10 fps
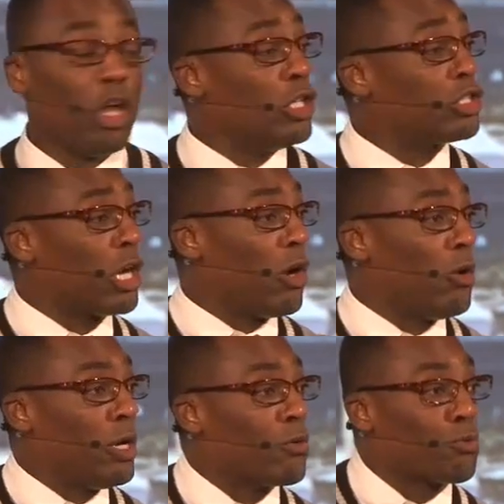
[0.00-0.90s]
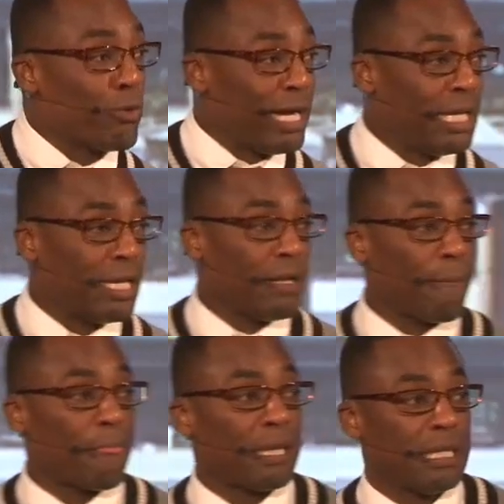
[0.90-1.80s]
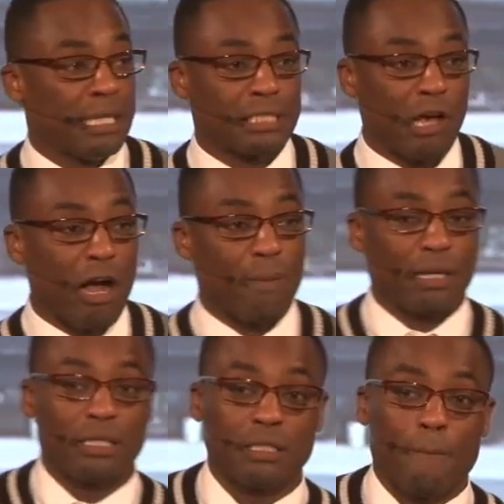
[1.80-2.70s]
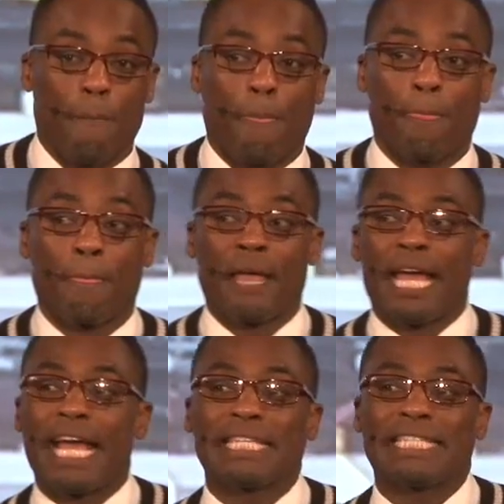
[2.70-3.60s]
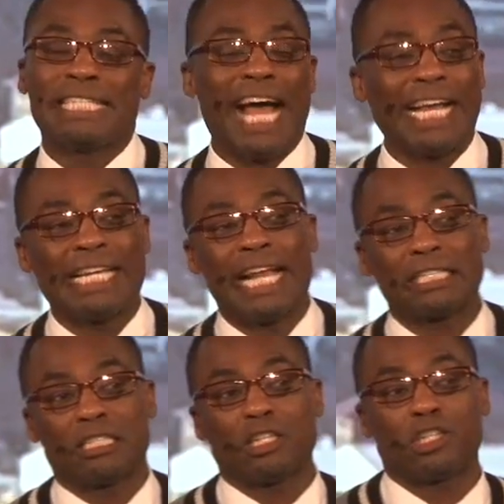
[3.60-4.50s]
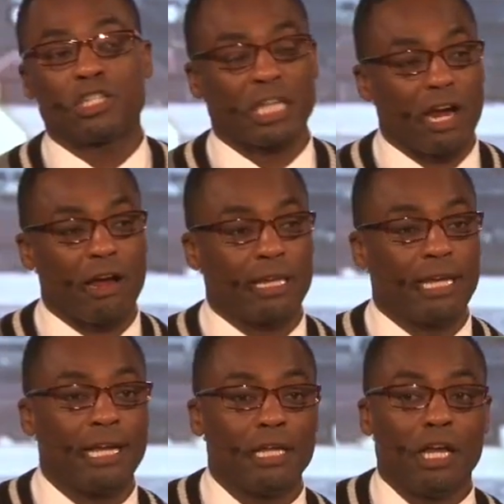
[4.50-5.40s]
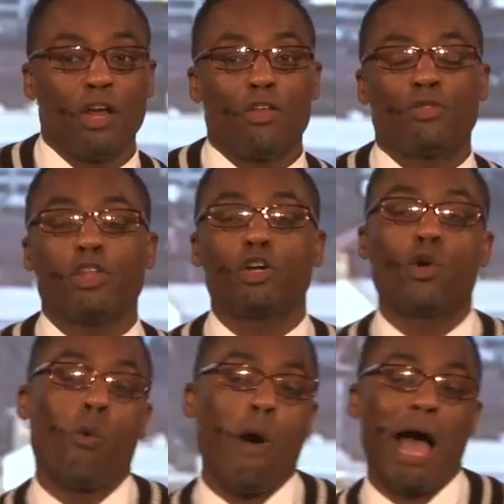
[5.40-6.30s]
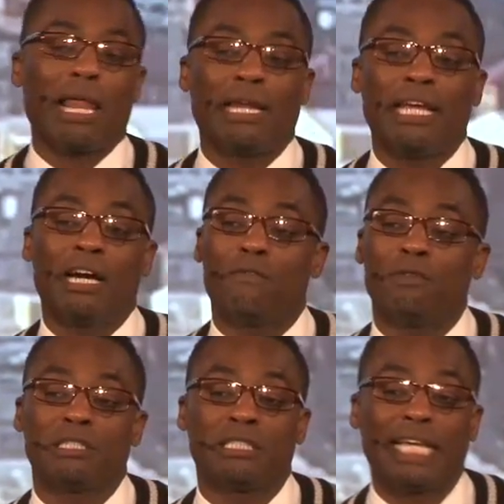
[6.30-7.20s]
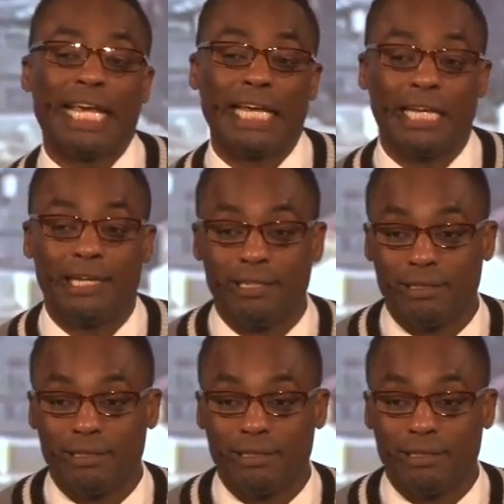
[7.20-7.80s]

So really, let's talk about this. It's not necessarily the quality of the seed.